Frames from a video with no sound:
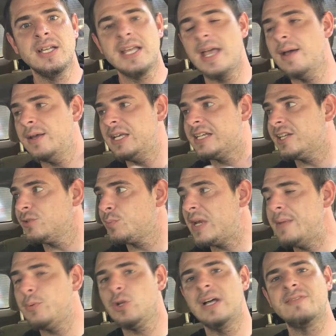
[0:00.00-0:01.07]
Because
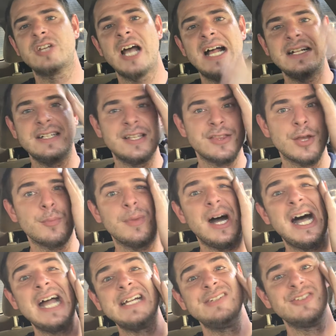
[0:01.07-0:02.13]
people have gotten in their
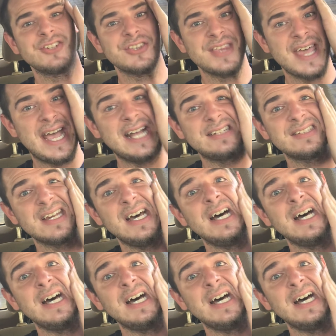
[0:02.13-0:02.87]
minds that